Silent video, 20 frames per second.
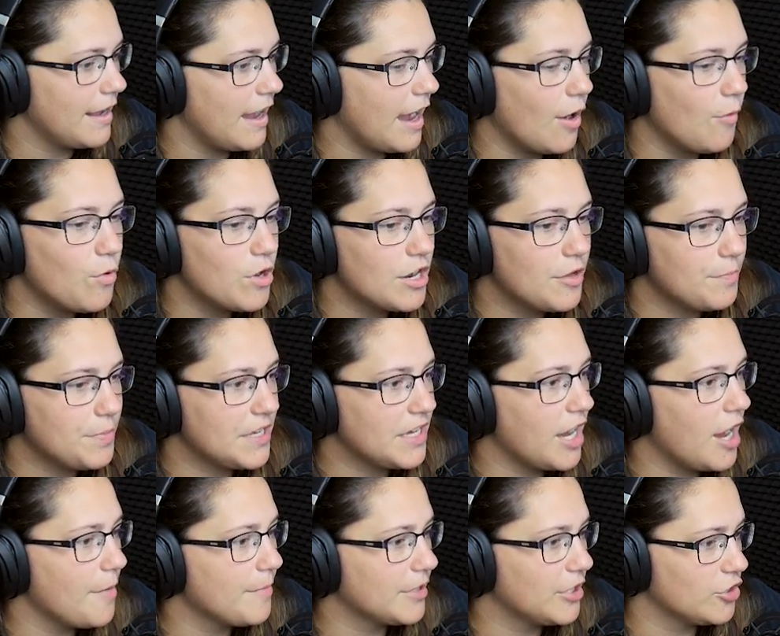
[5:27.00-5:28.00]
I want to
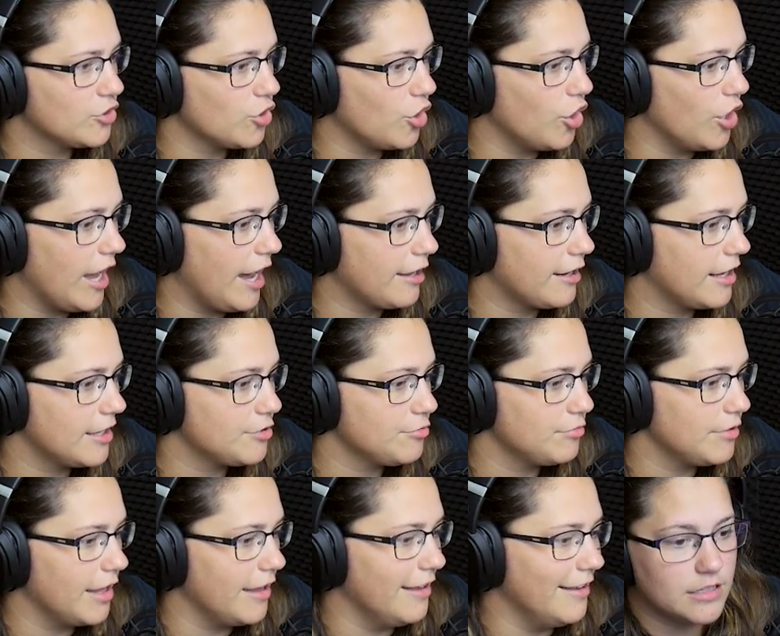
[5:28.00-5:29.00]
become an adult. How do I do
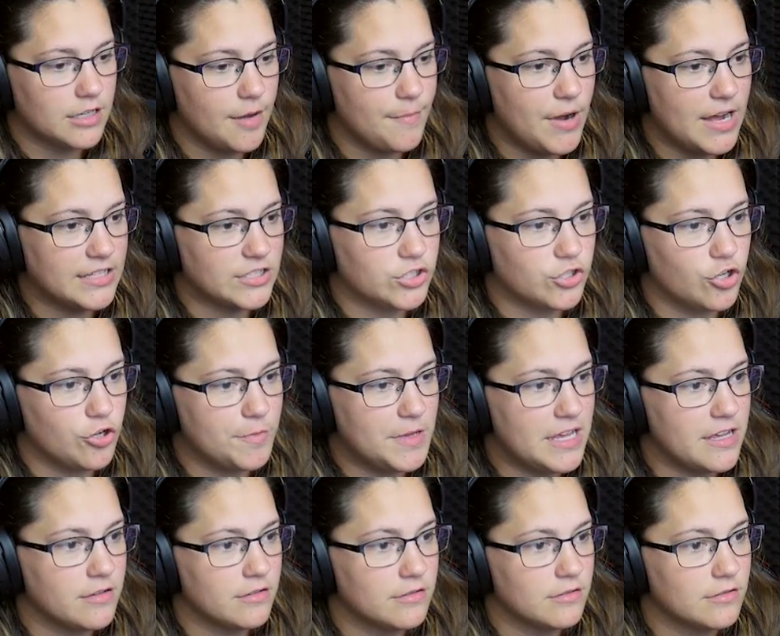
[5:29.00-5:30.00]
that? Come on,
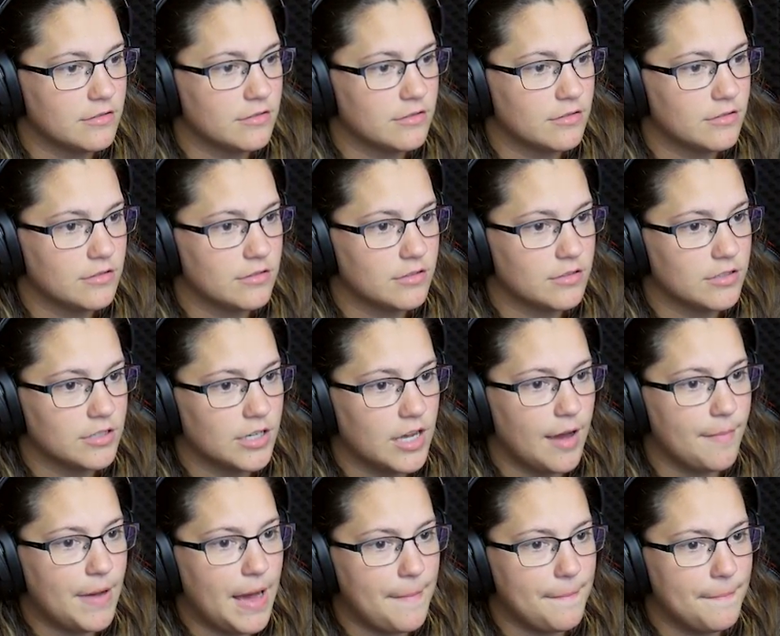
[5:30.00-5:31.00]
Scooby.
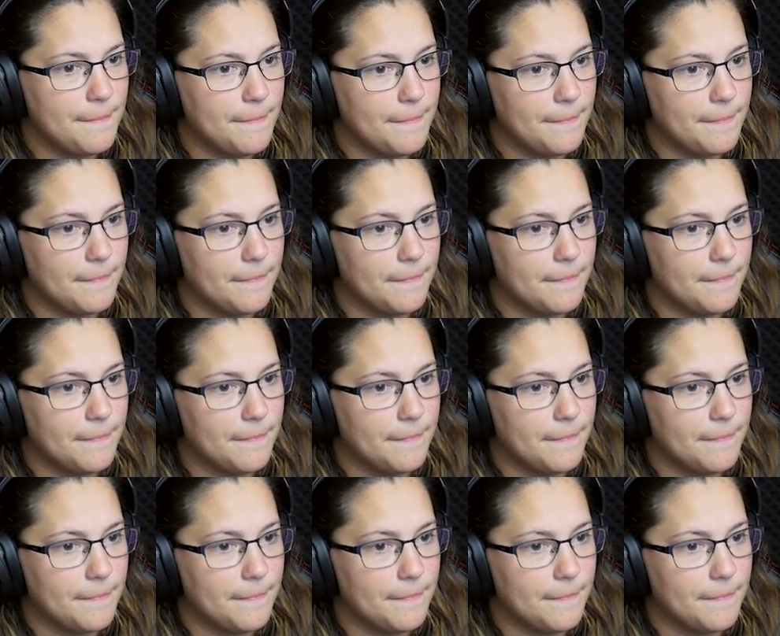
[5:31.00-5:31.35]
Come on.